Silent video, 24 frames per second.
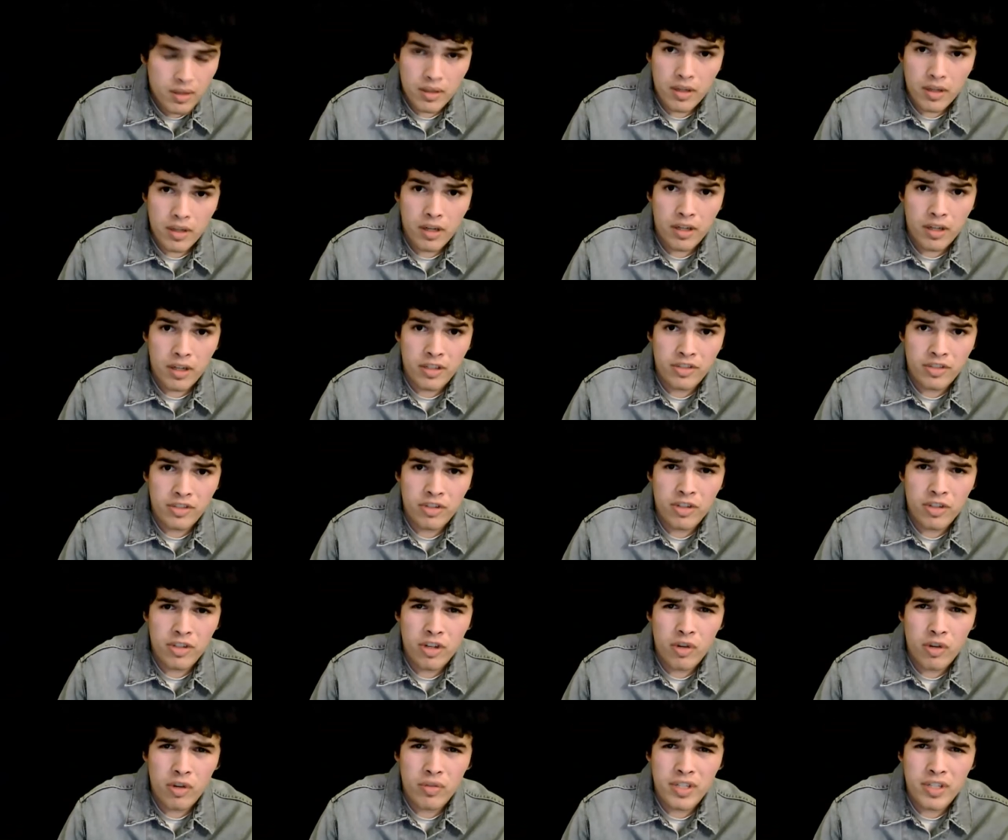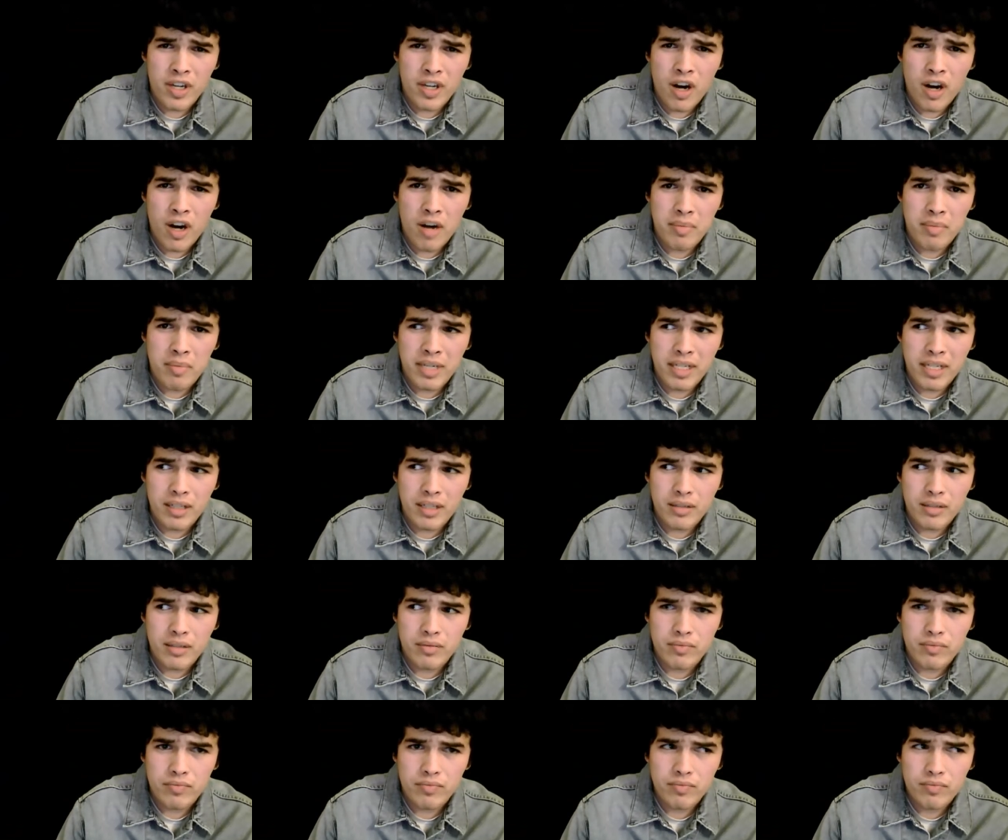Cause the
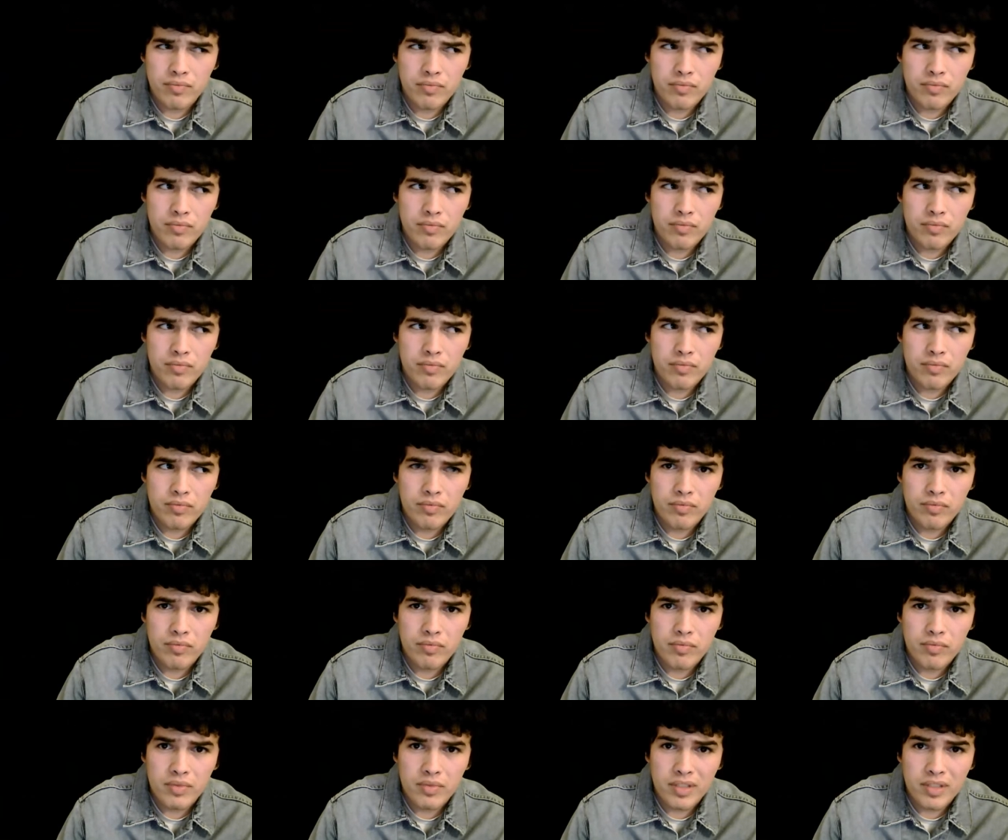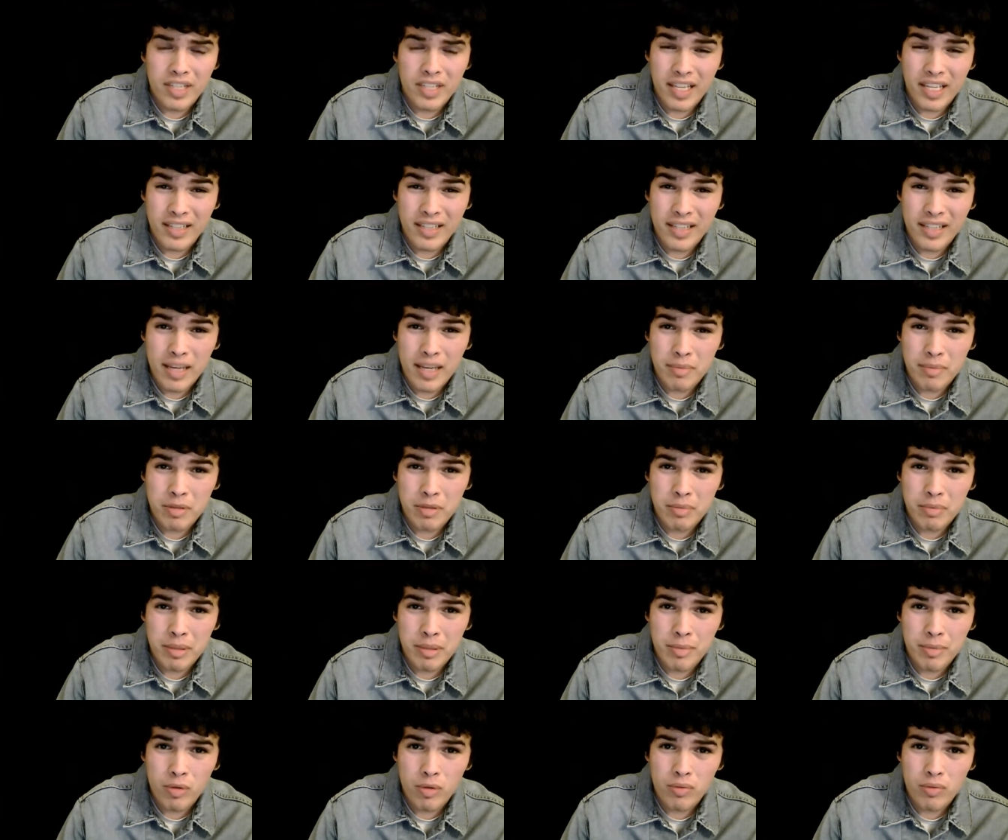army kidnaps
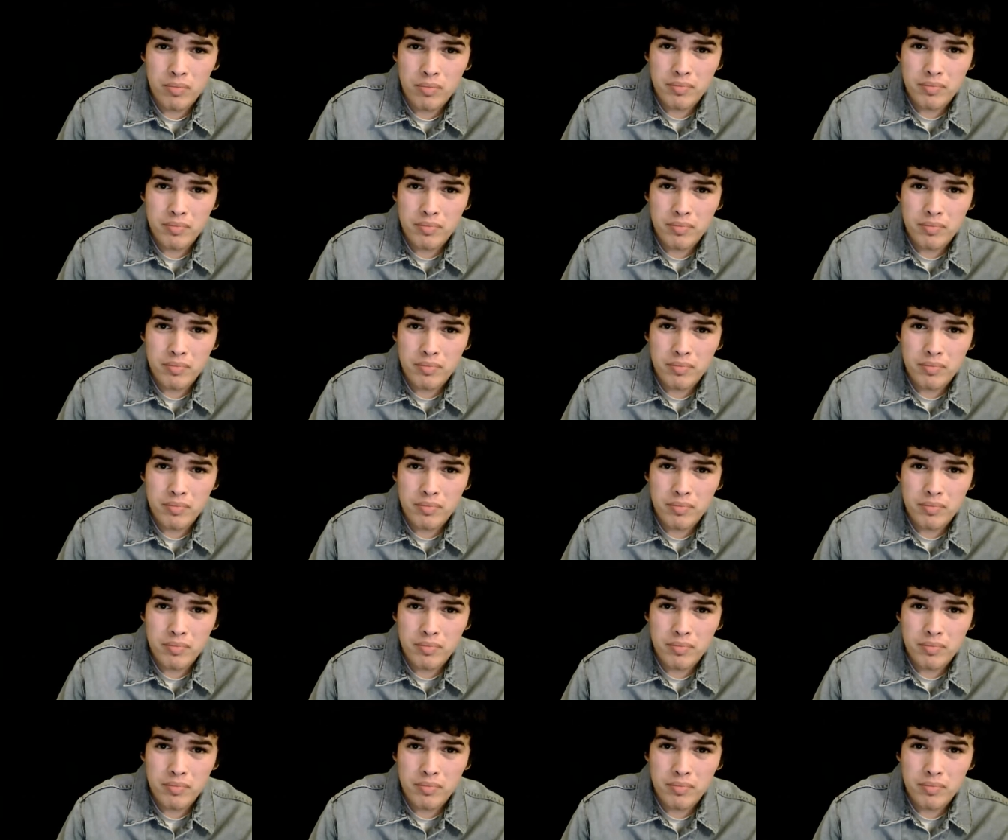people.